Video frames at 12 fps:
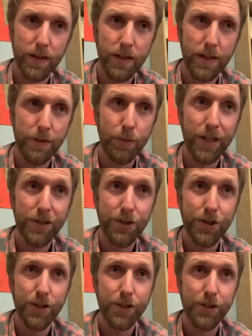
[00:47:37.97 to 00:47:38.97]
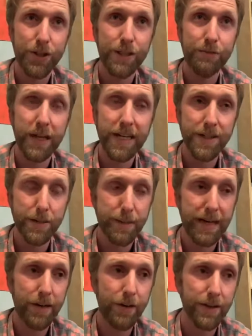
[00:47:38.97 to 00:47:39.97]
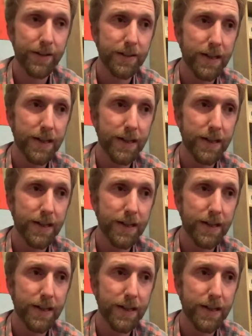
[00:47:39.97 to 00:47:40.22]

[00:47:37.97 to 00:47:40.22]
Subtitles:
in which she writes about